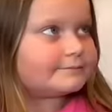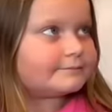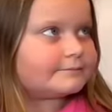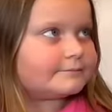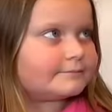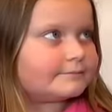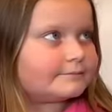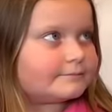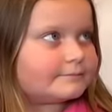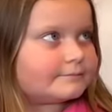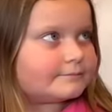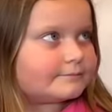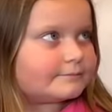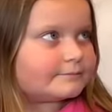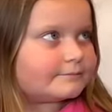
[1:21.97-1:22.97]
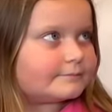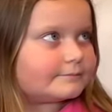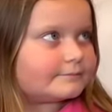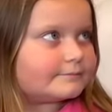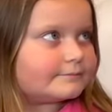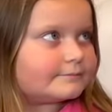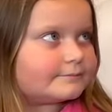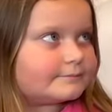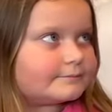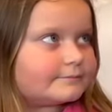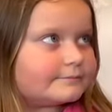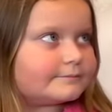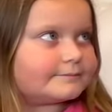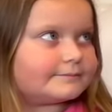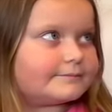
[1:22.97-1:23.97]

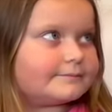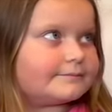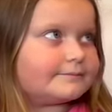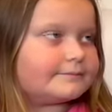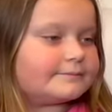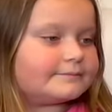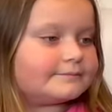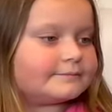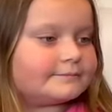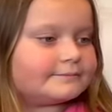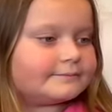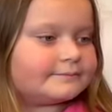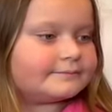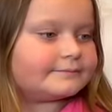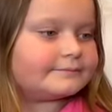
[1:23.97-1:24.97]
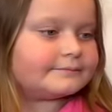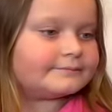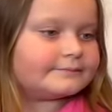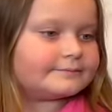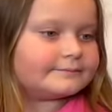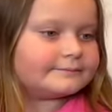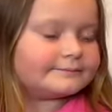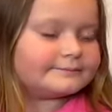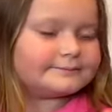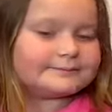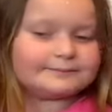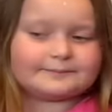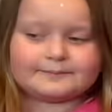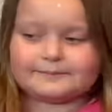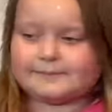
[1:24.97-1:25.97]

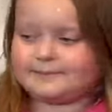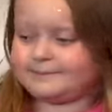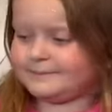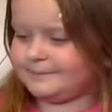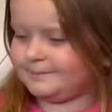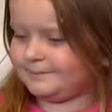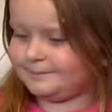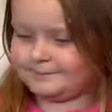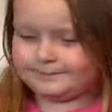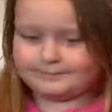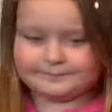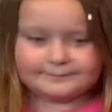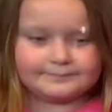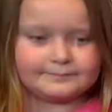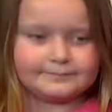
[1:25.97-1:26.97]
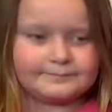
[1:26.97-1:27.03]
[no speech]